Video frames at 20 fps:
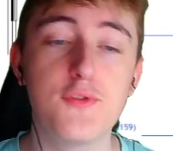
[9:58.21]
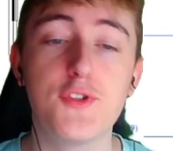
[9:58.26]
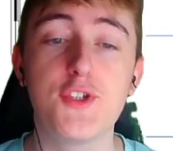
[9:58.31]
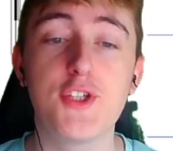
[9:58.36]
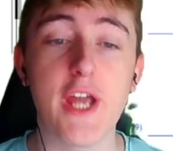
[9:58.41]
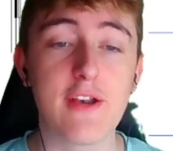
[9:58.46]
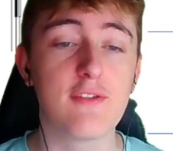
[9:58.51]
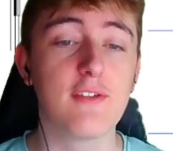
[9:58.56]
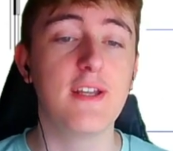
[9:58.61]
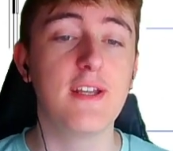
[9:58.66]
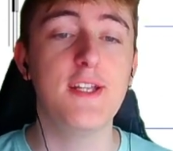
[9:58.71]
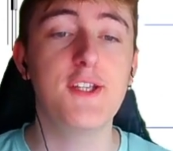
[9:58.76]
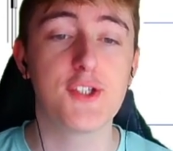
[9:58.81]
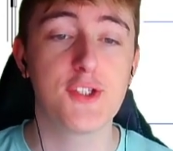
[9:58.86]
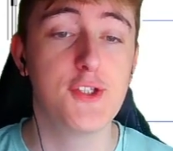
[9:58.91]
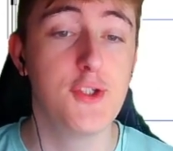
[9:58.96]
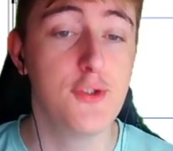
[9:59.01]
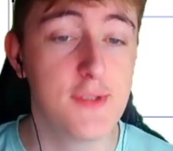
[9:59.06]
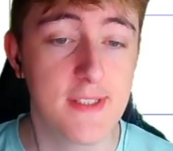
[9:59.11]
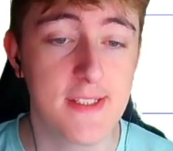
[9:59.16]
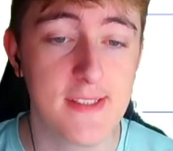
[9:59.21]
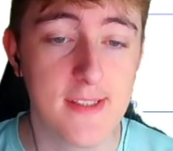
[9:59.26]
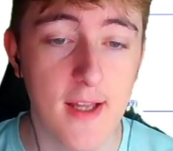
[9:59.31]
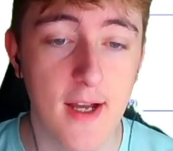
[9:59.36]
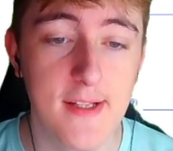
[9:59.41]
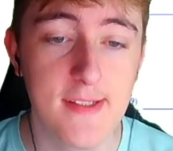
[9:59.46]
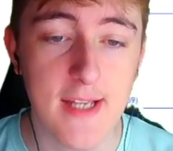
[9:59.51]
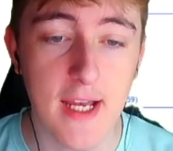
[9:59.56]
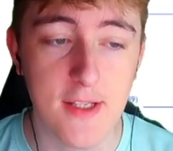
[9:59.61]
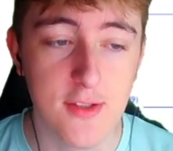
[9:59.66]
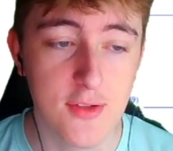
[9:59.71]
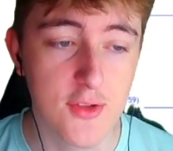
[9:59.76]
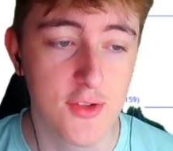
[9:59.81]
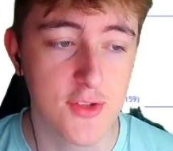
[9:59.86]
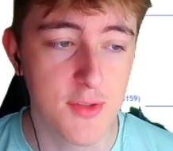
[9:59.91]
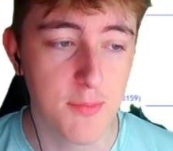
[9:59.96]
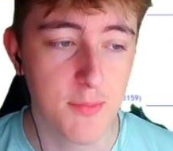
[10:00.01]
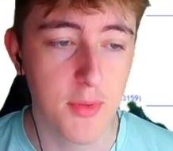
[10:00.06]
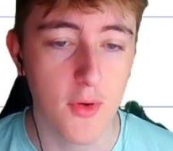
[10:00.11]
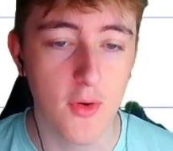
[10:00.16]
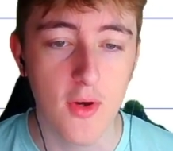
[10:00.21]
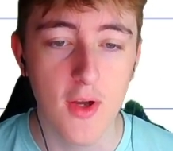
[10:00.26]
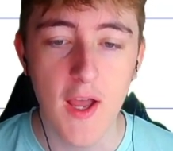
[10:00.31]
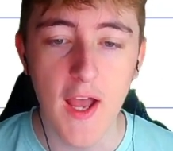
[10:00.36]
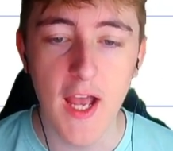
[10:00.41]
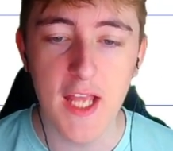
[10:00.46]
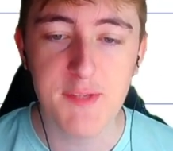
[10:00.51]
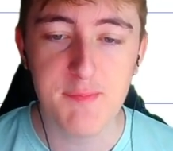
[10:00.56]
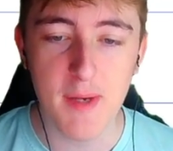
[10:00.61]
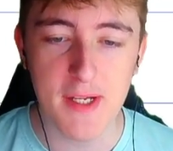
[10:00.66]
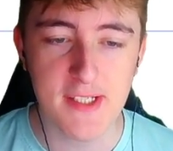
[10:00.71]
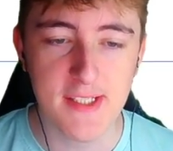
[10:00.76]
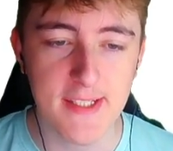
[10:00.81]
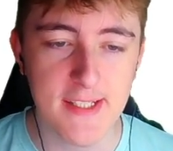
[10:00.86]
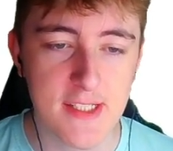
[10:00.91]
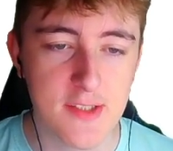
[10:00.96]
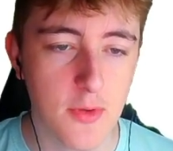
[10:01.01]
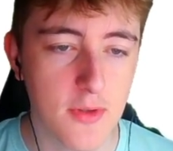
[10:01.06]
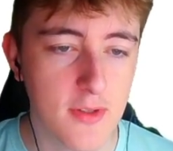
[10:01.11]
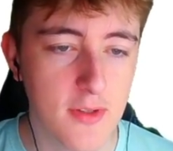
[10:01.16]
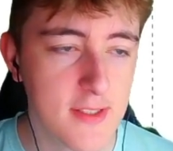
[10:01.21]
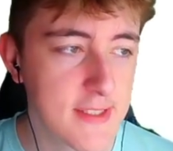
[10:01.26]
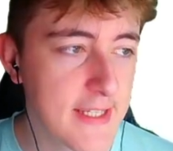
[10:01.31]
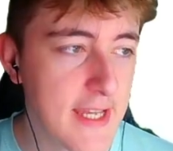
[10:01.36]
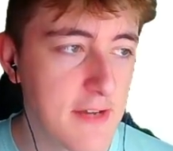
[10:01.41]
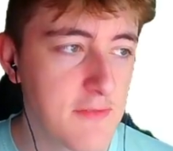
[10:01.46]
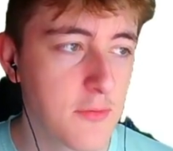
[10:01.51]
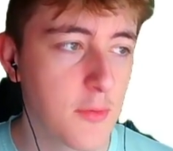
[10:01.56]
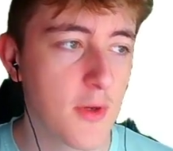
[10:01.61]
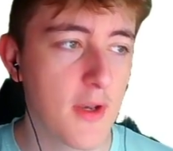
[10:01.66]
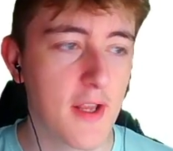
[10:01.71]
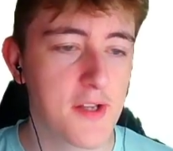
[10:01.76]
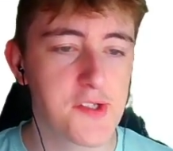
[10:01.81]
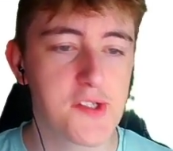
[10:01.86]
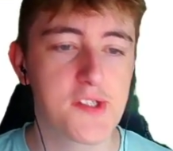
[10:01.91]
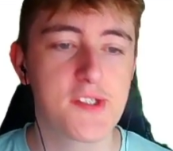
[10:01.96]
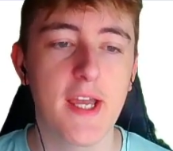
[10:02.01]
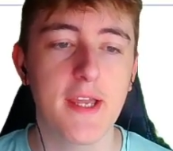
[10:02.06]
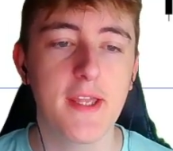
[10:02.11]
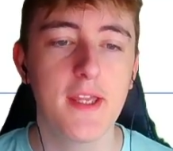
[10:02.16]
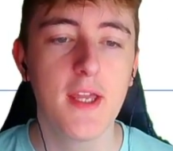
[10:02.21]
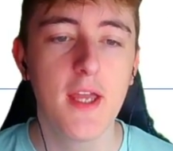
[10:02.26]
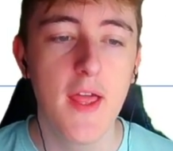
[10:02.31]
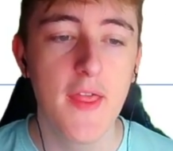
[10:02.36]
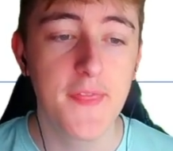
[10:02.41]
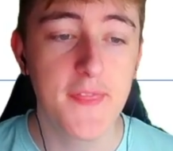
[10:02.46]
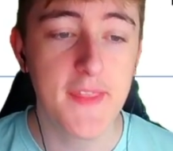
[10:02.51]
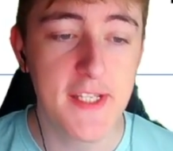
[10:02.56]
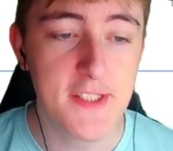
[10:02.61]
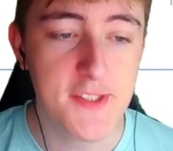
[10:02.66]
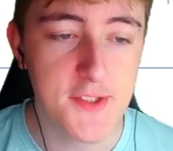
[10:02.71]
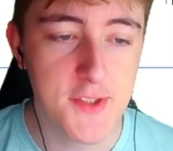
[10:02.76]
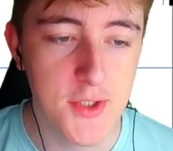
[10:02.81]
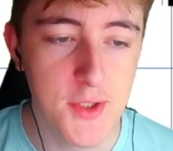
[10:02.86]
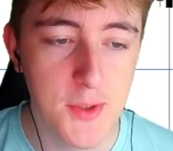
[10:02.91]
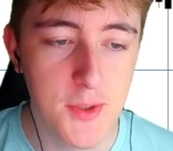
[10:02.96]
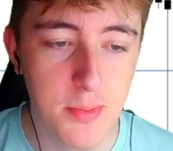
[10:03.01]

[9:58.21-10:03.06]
generally just using these lines as good support, especially this one, because again, what did I just say? These two